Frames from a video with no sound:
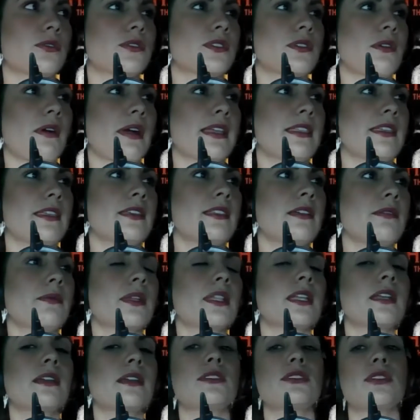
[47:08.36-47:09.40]
So I think they
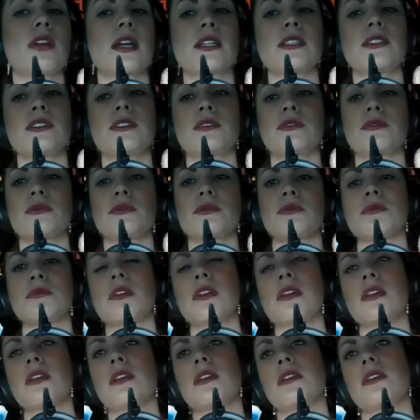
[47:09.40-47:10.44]
really tried to
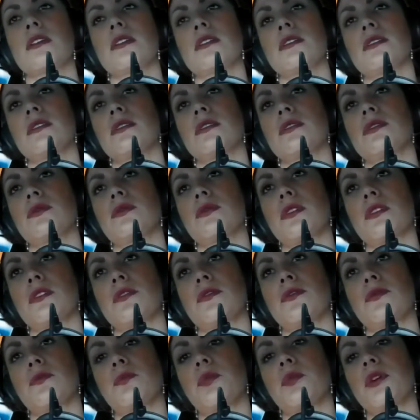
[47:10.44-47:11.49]
sort
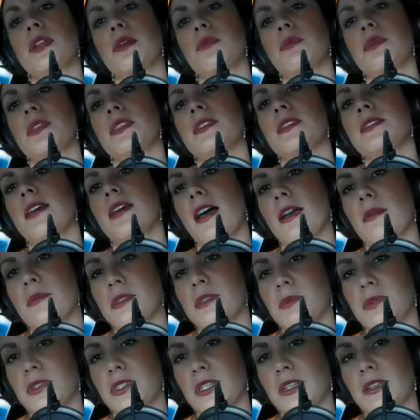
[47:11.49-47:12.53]
of put it with the time,
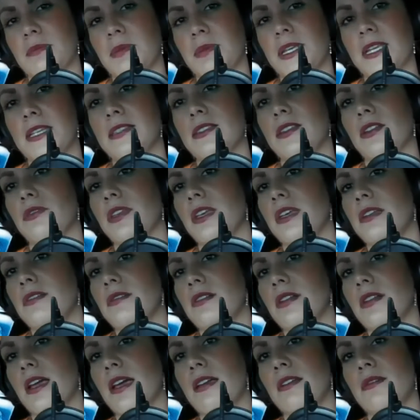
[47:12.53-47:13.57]
especially because, the
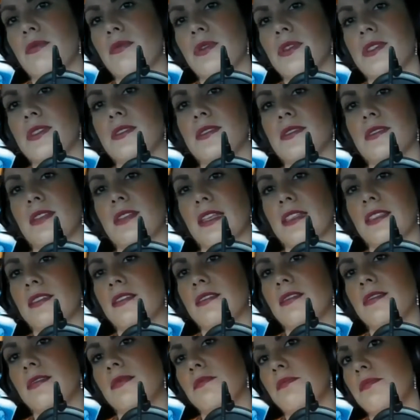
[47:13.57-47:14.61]
internet was like
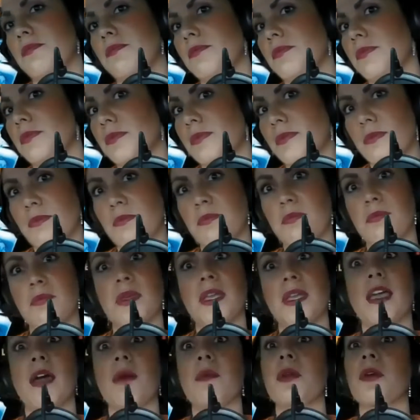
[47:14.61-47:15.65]

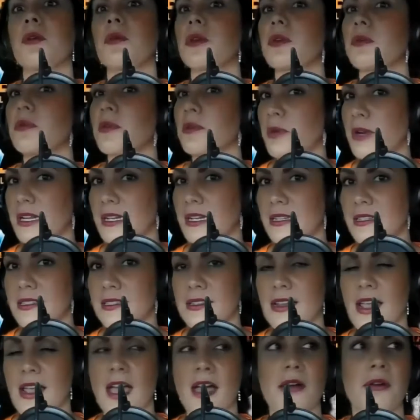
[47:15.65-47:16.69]
becoming what it is
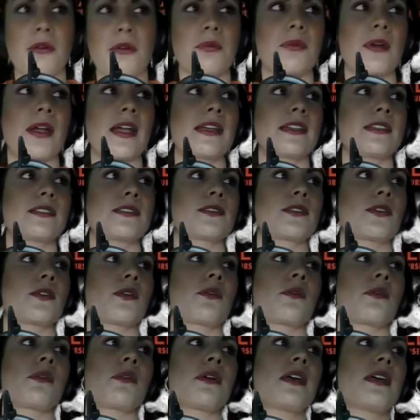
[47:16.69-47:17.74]
now, right?
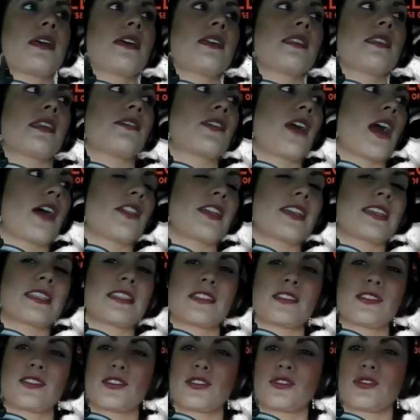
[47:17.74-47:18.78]
So they've got like
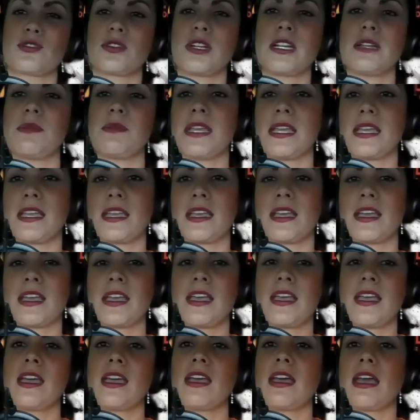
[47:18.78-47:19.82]
this streaming
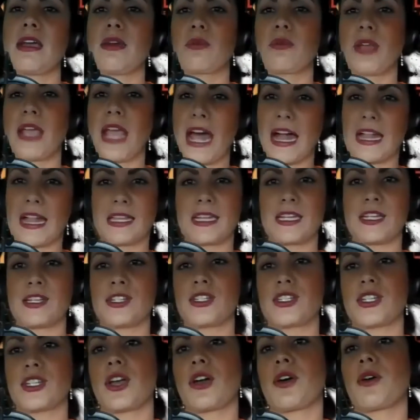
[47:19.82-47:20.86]
reality
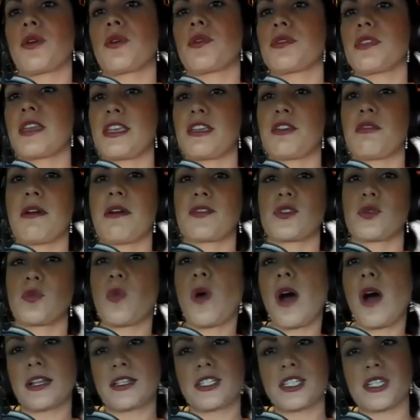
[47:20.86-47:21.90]
show that you have to
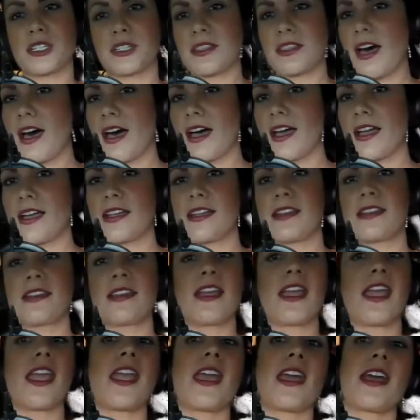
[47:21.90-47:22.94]
watch online,
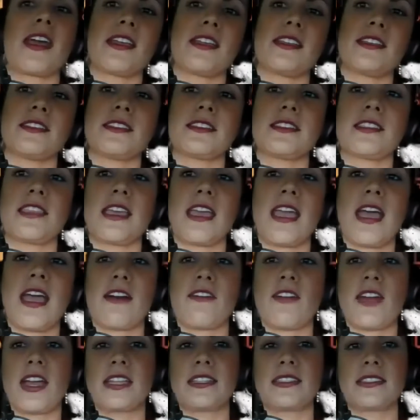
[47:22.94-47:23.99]
and they have
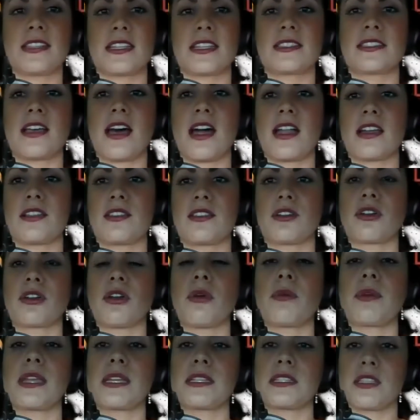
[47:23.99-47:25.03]
headsets on and they're
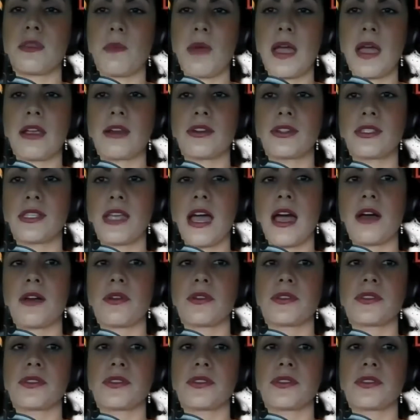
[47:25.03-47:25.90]
going into the Myers house